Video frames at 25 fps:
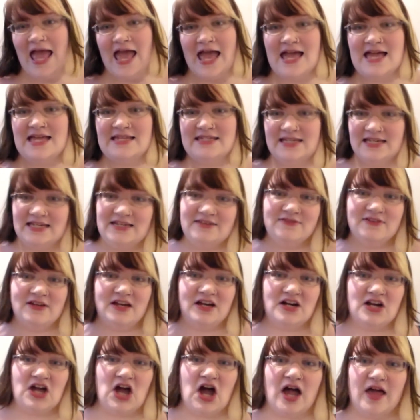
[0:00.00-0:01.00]
and I
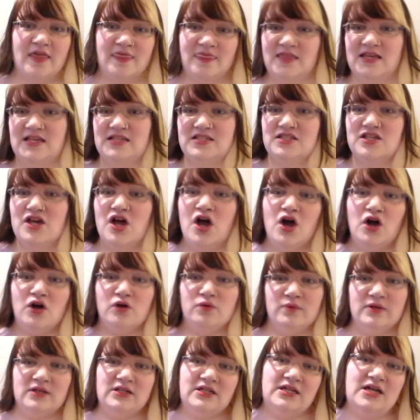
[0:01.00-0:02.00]
even got this
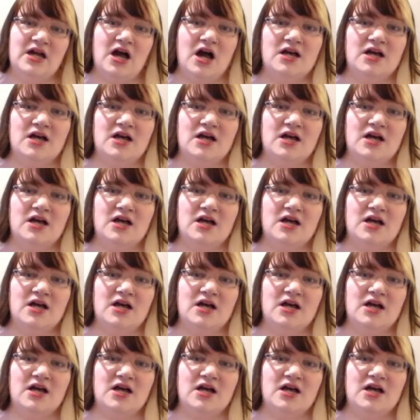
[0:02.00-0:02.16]
really